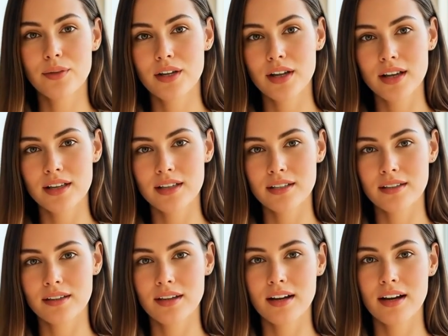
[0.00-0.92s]
"I've never
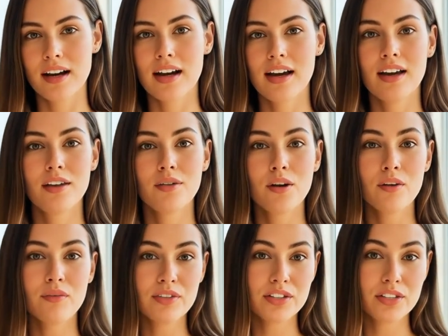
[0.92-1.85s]
seen a baby with two
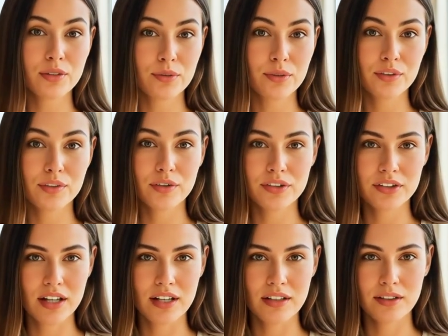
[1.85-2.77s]
different colored
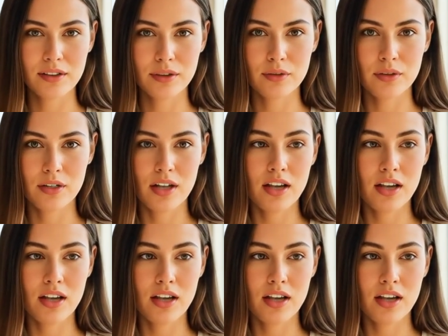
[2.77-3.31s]
eyes before."